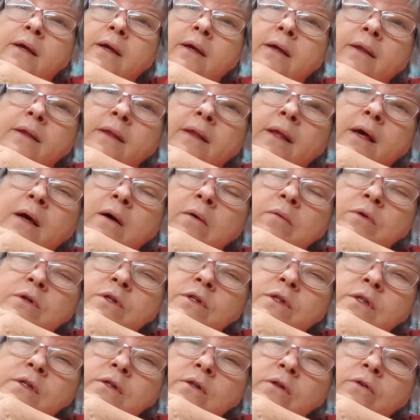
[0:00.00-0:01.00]
in that,
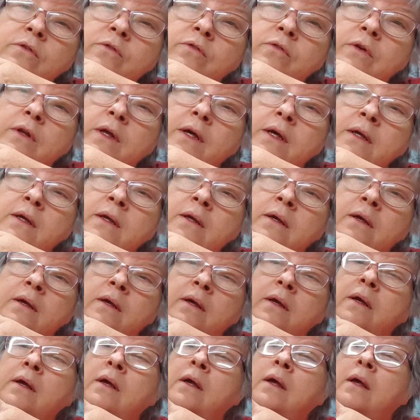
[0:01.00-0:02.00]
which is lovely.
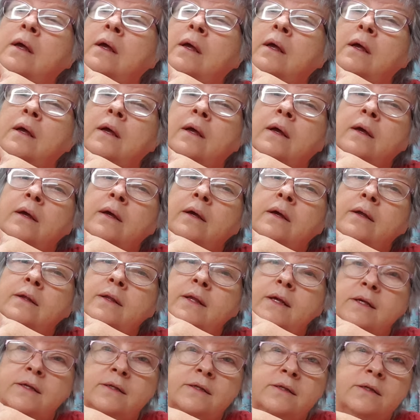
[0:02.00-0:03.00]

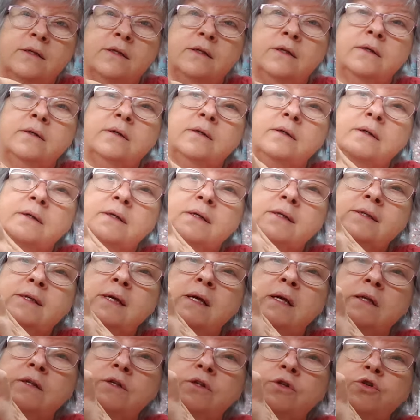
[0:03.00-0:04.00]
And that's a, that's
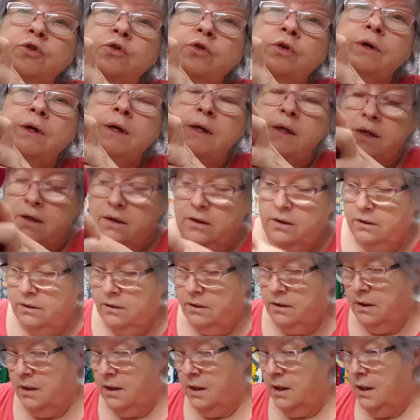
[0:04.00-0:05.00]
a chunky
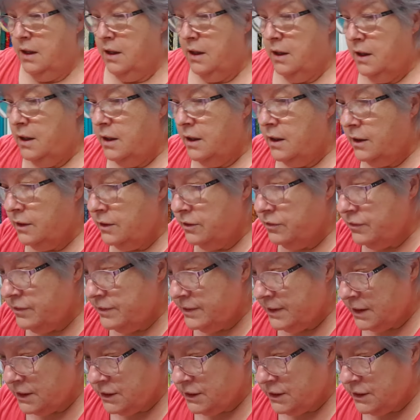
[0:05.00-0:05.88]
yarn. And there is